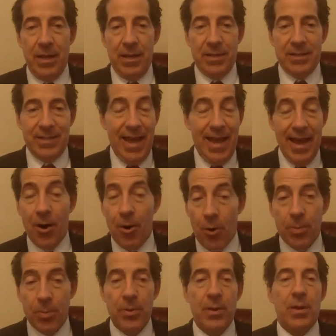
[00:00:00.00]
to
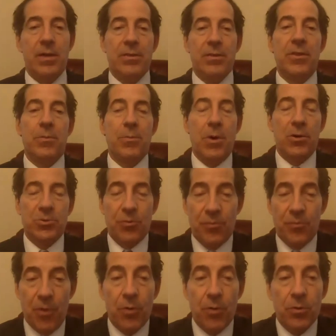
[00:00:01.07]
help the most
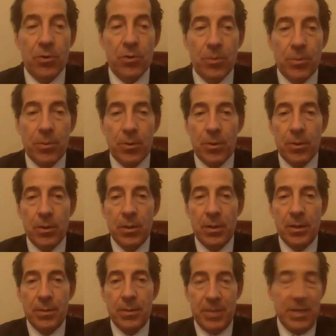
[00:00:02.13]
vulnerable
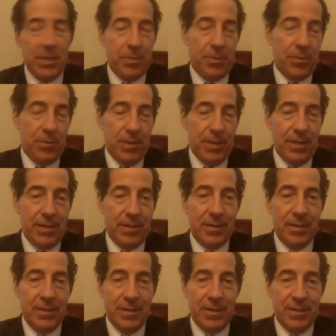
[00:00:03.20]
people in
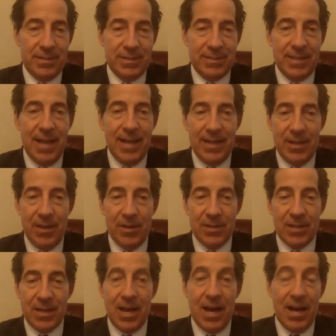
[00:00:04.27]
society. On the
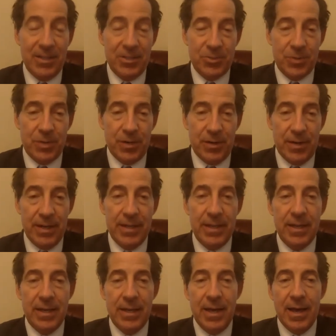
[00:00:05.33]
contrary,
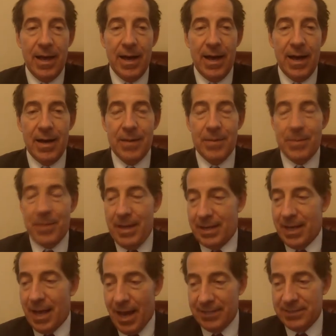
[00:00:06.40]

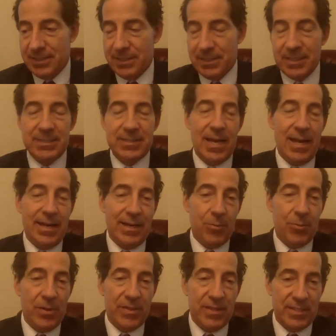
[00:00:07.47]
it constantly sided
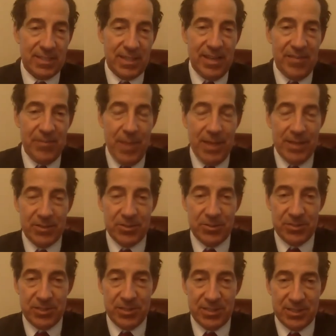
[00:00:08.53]
with the slave
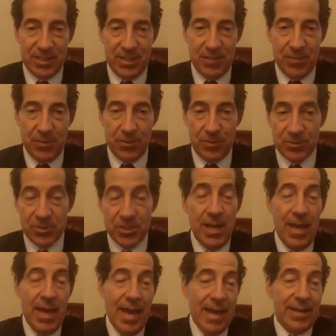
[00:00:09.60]
masters and the slaveholders.
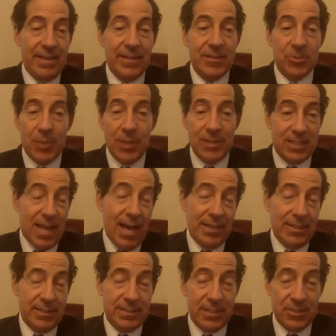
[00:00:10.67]
And in the Dred Scott
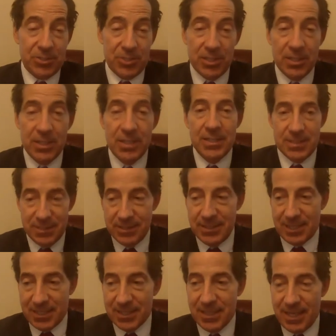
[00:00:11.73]
decision,
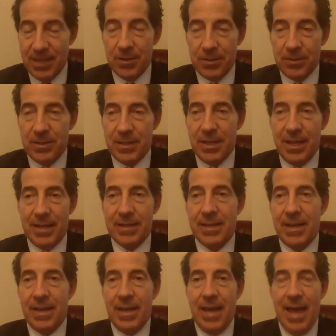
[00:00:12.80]
declared that
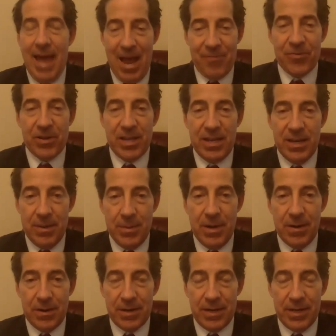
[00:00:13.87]
African
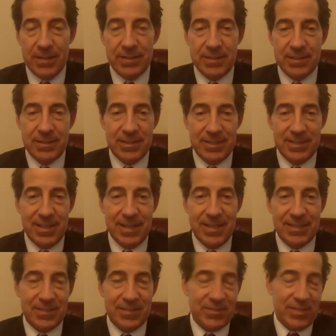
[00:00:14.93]
Americans,
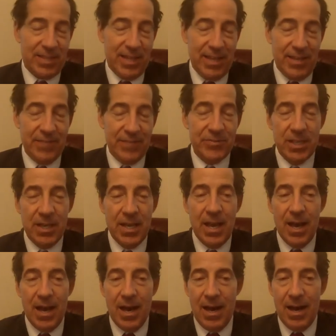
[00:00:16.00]
descendants of slaves,
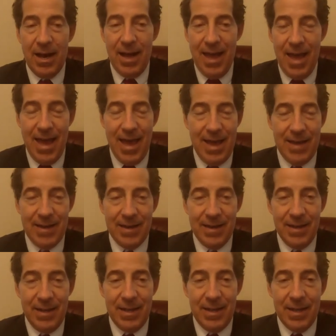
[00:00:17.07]
had
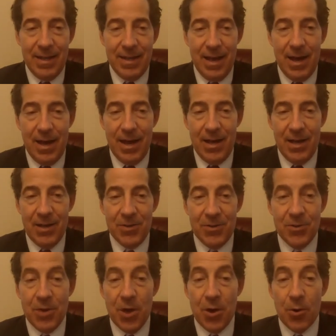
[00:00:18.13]

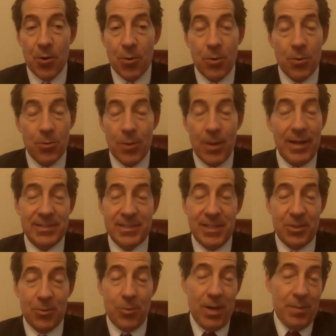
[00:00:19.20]
no rights that
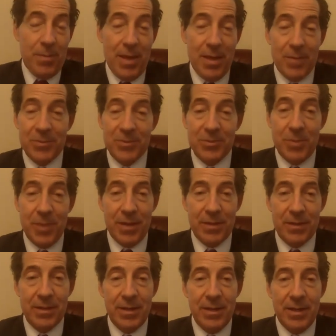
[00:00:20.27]
the white man was
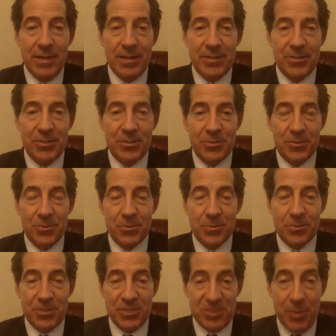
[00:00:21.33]
bound to
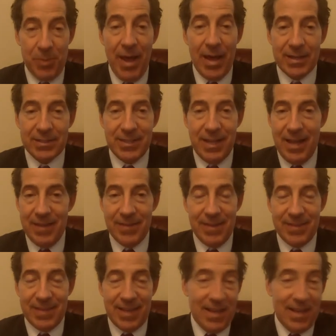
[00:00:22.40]
respect, and that
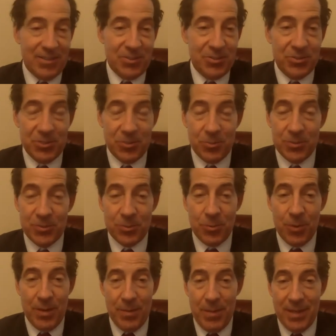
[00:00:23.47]
the Constitution was a
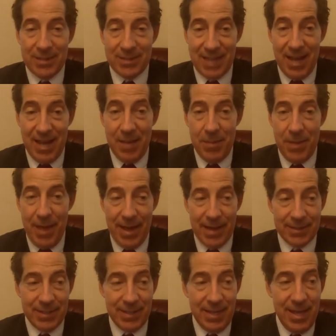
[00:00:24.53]
white man's compact.